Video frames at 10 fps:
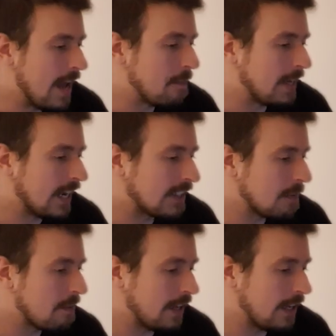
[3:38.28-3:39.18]
because
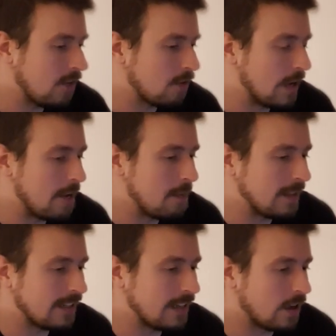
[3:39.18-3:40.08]
I'm thinking through
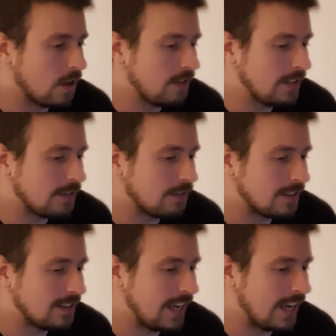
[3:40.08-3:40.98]
basically all of these different
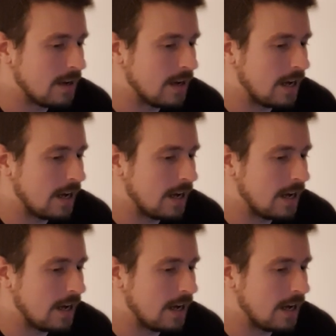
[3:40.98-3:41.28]
states,